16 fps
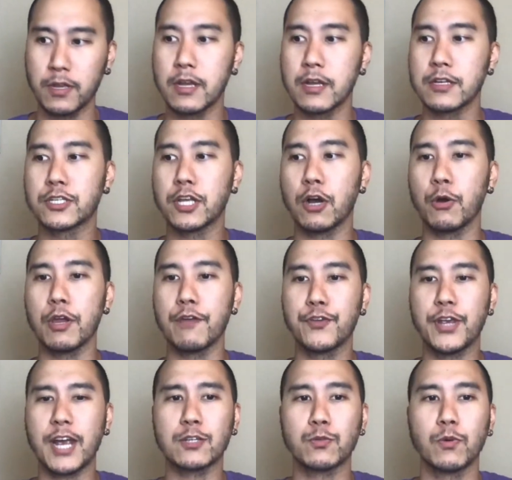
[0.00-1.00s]
So if you
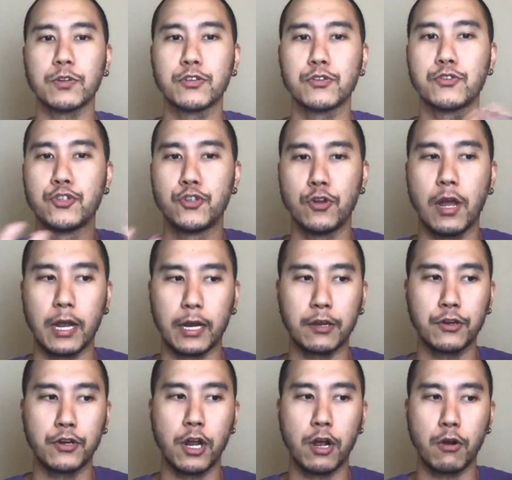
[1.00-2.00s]
guys want to,
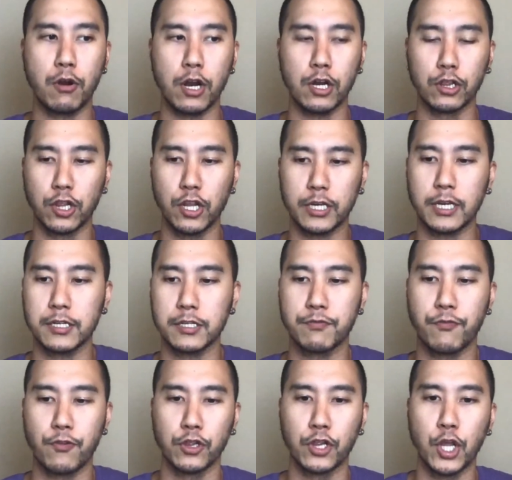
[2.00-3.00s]
are looking
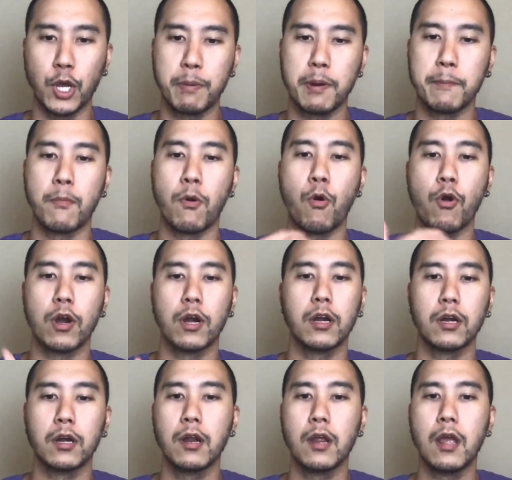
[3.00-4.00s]
for a little bit
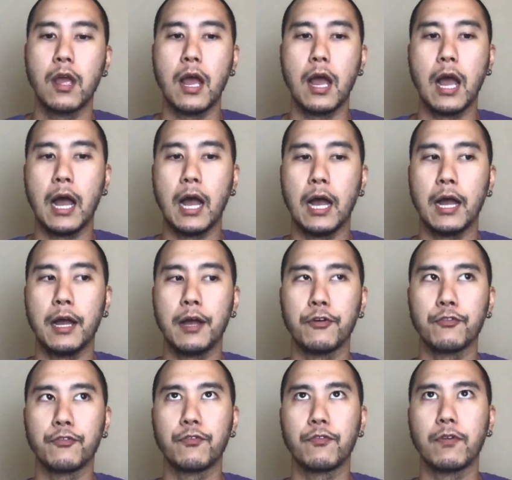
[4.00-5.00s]
more
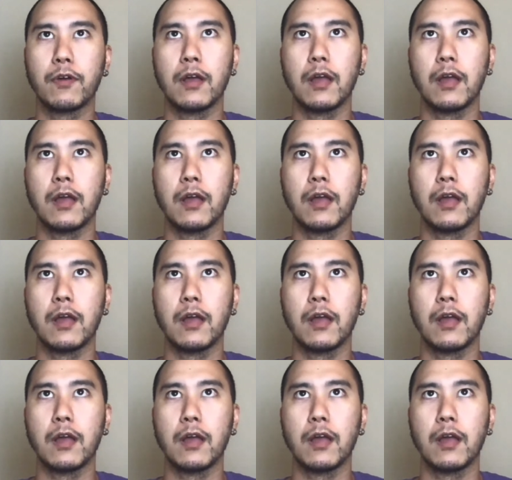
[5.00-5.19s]
of